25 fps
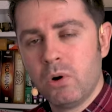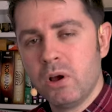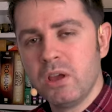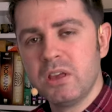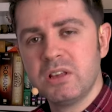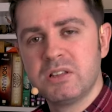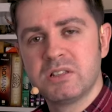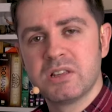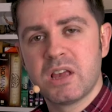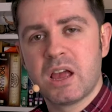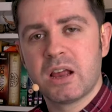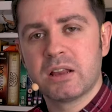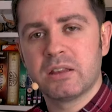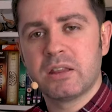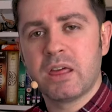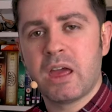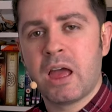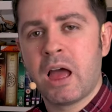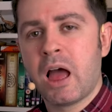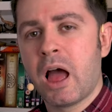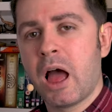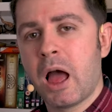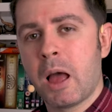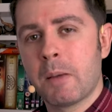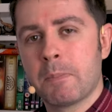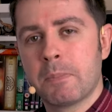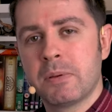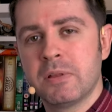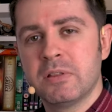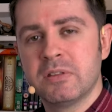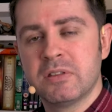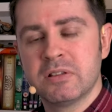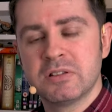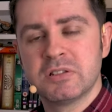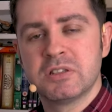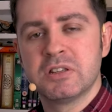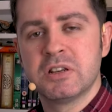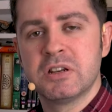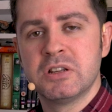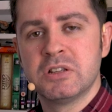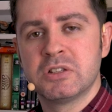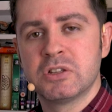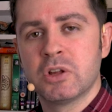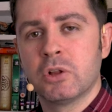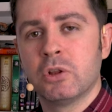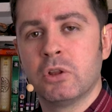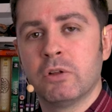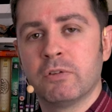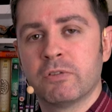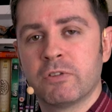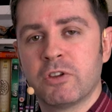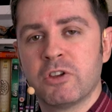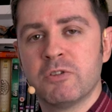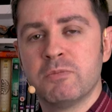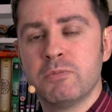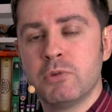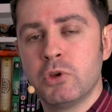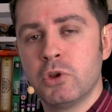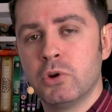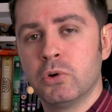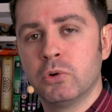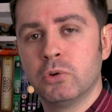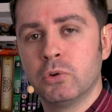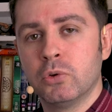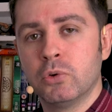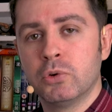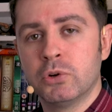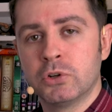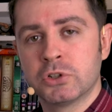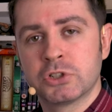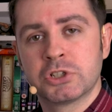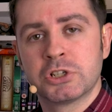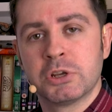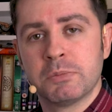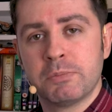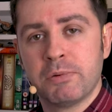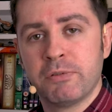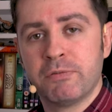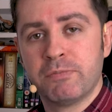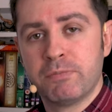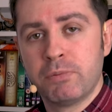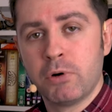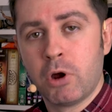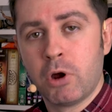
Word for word: What exactly happened as a result? result of communal ownership of